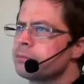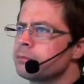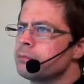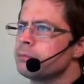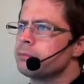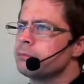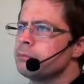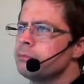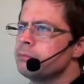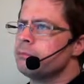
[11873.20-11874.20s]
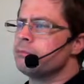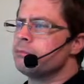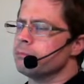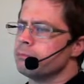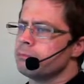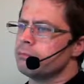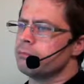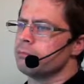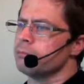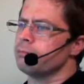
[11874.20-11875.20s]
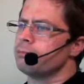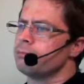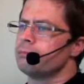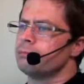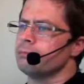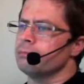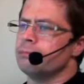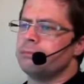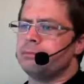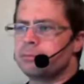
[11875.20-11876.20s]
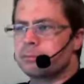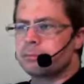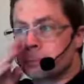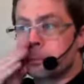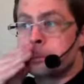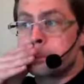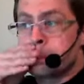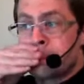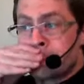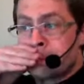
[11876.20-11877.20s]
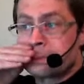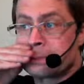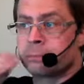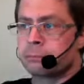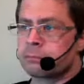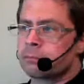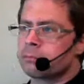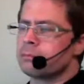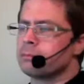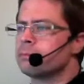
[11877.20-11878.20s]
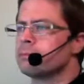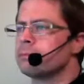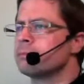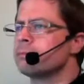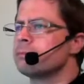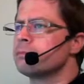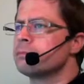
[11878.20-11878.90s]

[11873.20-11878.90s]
know it was good, but it just wasn't. It wasn't fantastic like I was expecting it to be.